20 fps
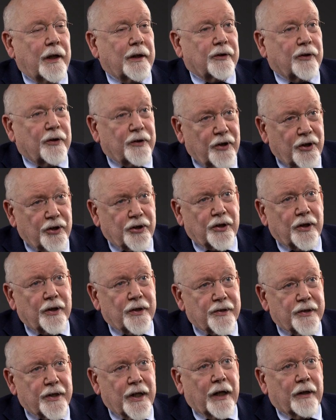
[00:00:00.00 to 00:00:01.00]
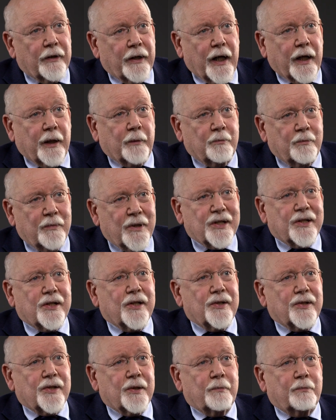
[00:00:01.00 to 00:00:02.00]
Traditional C R I
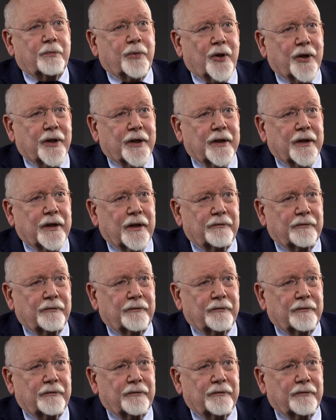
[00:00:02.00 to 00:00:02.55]
misses important